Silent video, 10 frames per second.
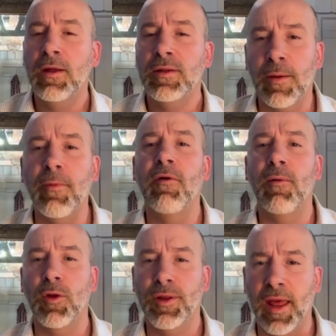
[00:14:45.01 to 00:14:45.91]
Some of
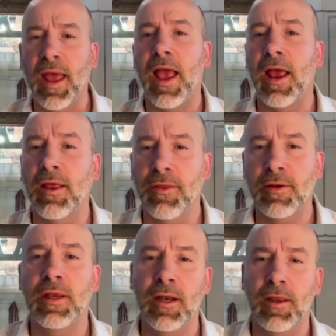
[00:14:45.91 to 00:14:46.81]
them will say, hey, I know
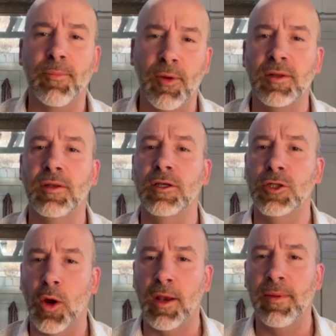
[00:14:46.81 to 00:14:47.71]
that need another person to
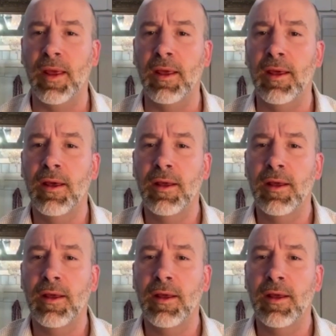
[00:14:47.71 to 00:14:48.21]
join me.